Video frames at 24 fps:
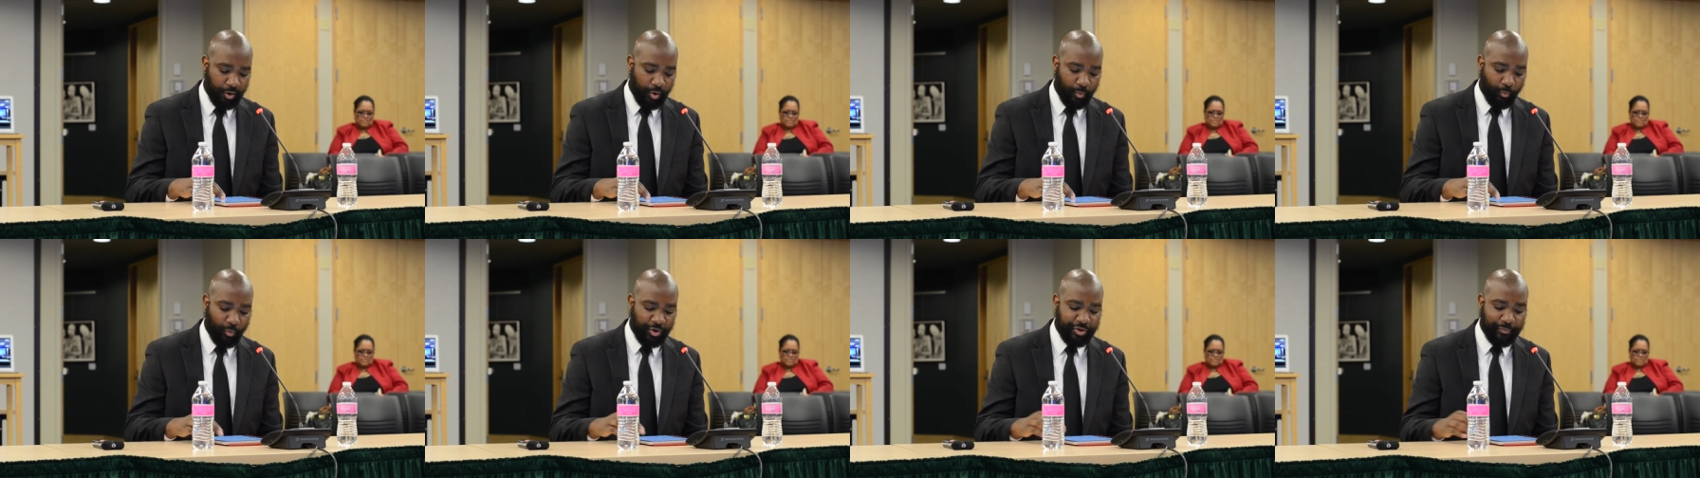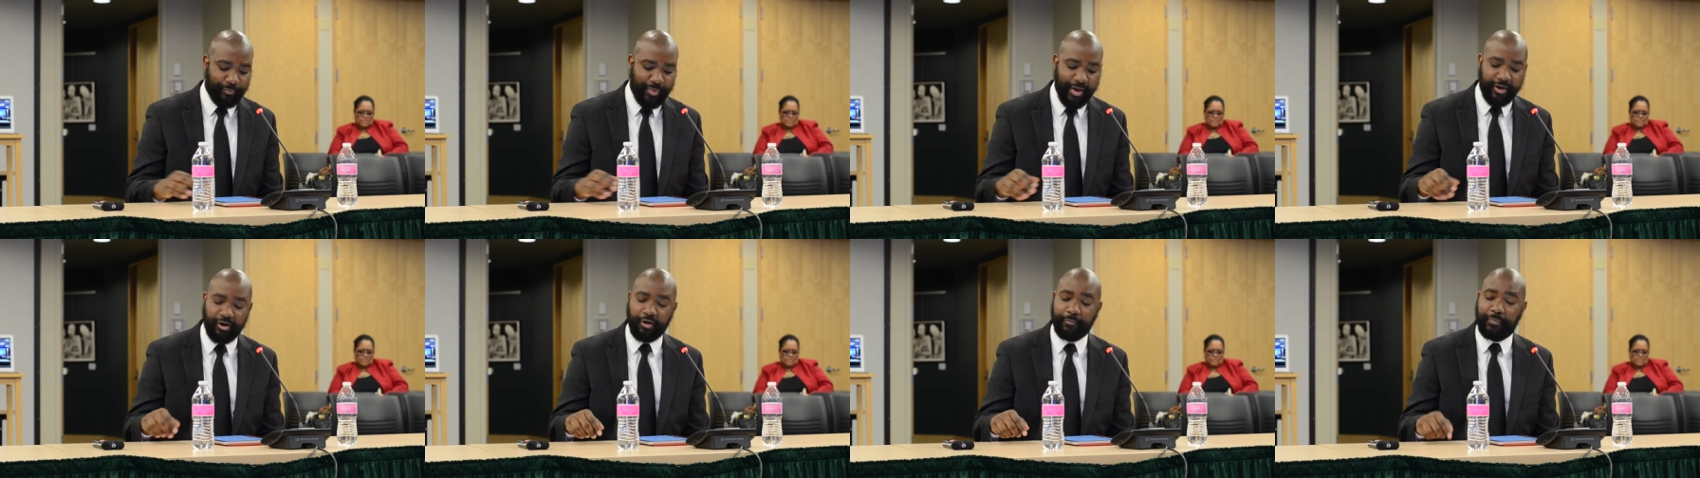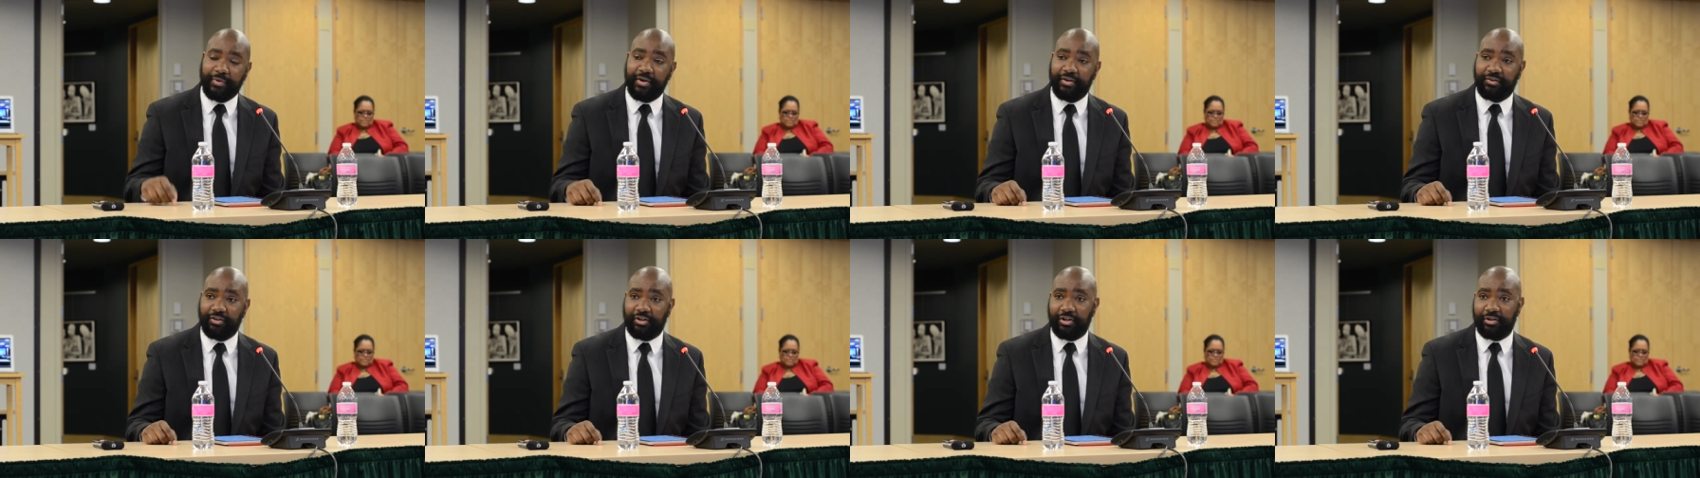With better
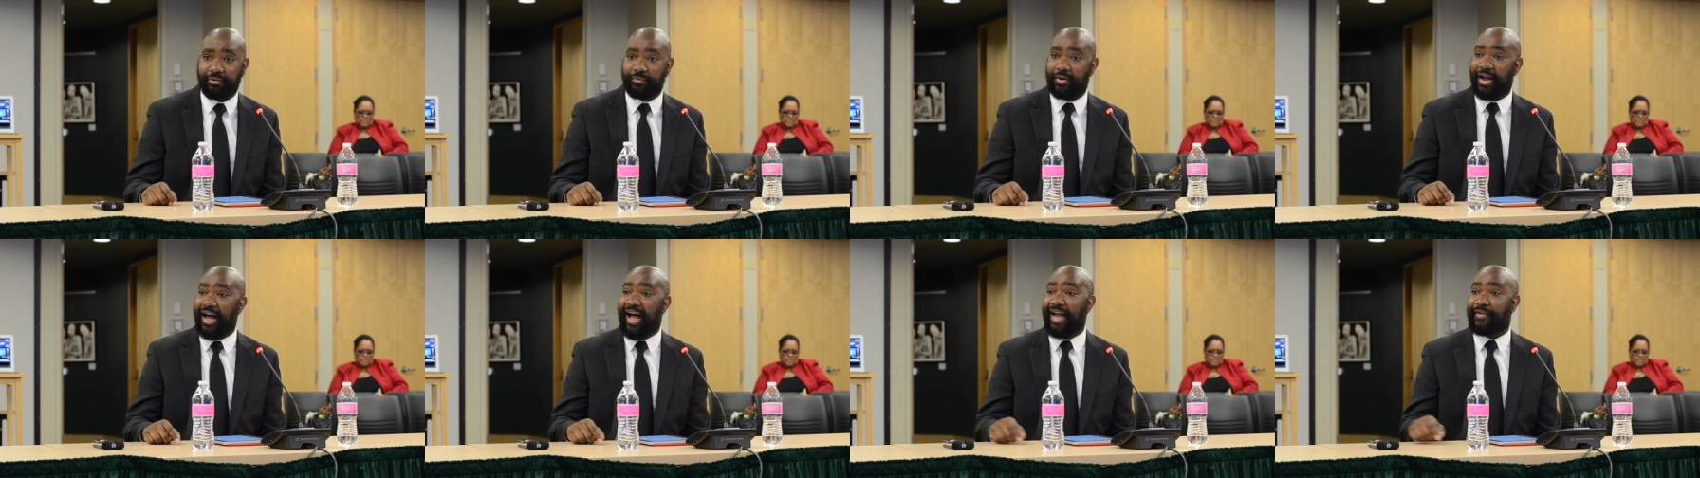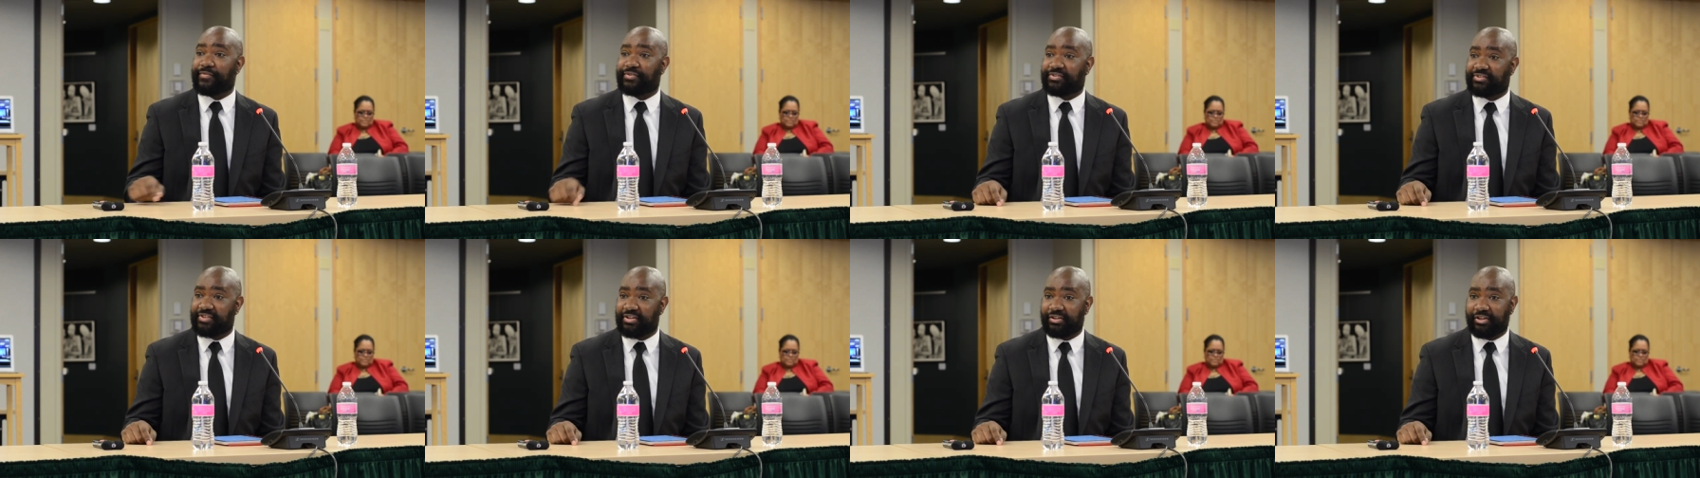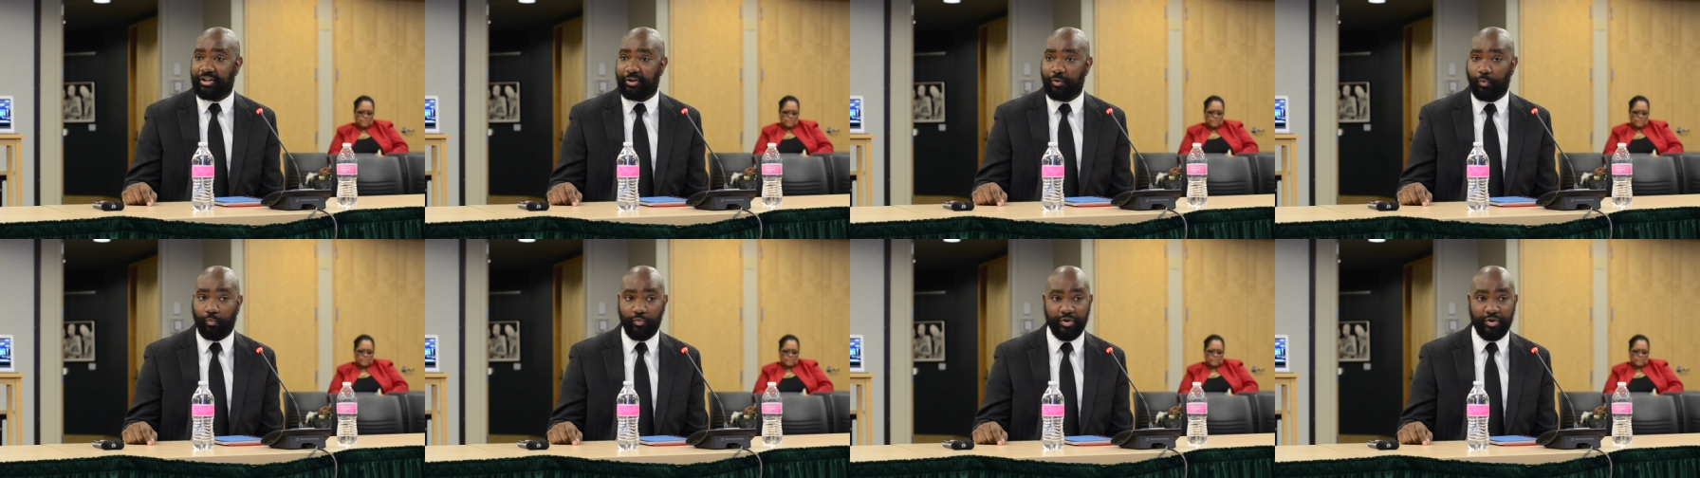PD, I've seen it,